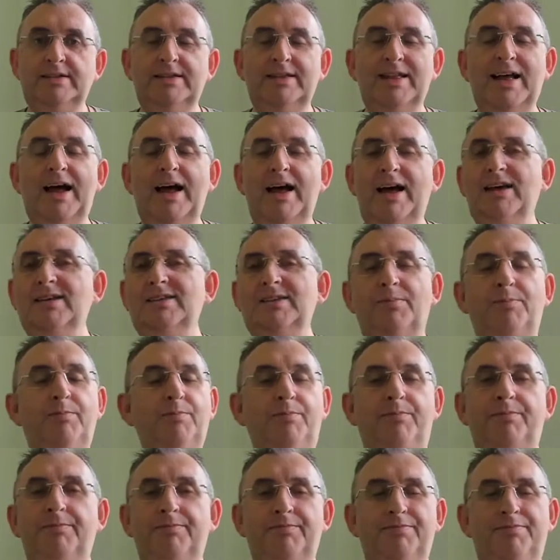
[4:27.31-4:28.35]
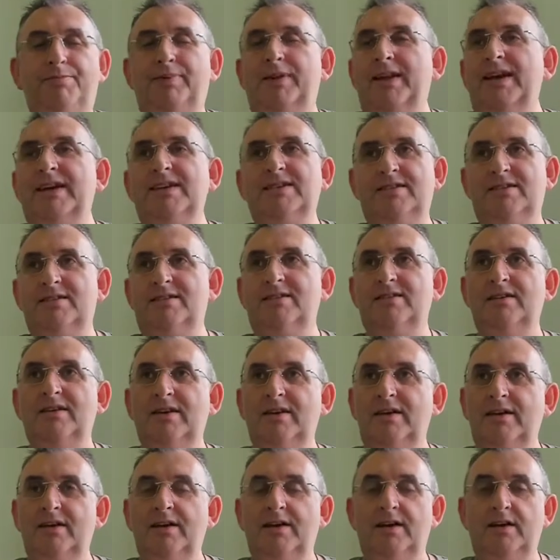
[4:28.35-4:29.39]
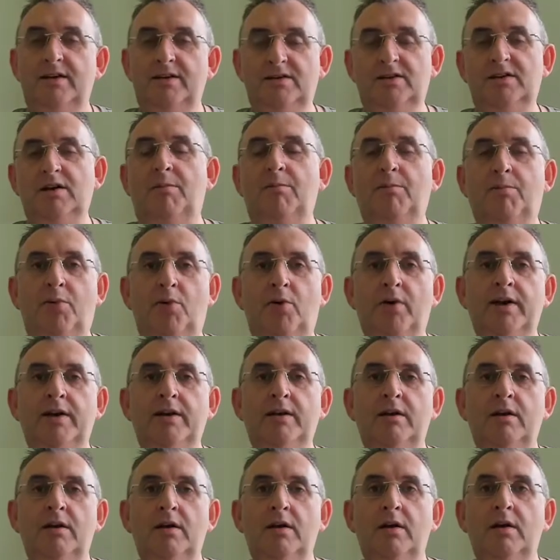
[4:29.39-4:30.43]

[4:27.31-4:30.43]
That has a place at some point.